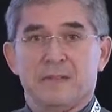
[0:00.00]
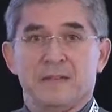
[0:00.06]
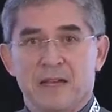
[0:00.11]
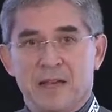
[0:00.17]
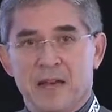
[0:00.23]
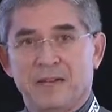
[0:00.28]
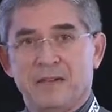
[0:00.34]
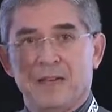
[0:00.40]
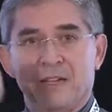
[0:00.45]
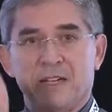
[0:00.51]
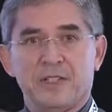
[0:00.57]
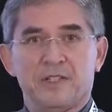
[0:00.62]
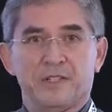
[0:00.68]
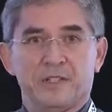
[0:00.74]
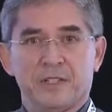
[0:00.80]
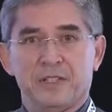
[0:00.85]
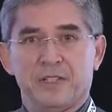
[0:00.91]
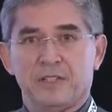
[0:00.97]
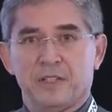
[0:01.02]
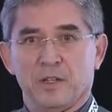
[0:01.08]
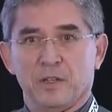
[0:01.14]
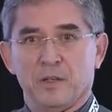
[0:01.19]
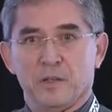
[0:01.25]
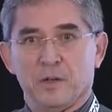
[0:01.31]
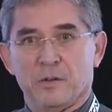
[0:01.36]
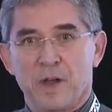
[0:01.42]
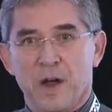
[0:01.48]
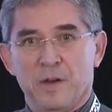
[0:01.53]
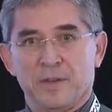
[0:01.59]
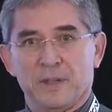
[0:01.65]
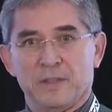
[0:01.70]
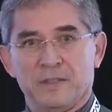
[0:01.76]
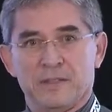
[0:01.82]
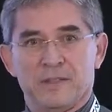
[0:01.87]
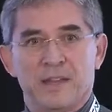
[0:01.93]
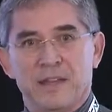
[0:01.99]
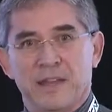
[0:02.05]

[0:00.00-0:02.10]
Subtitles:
and then inserting the glue around it